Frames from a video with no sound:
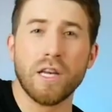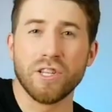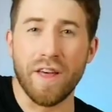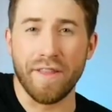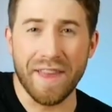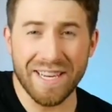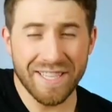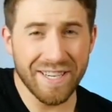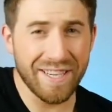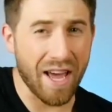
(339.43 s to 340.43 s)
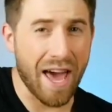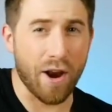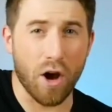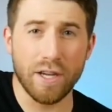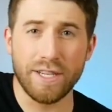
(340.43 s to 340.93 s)
So now the next thing to add
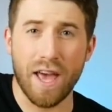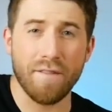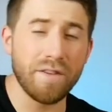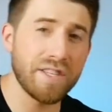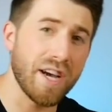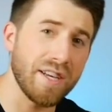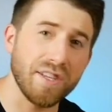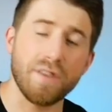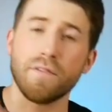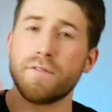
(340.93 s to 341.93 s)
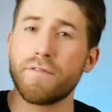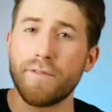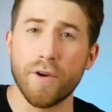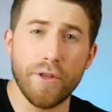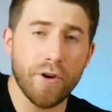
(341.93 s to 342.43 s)
on to emphasize it even
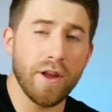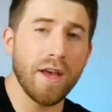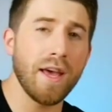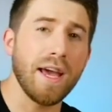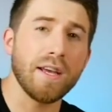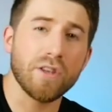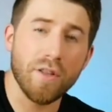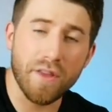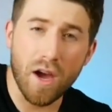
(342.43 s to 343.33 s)
further is on the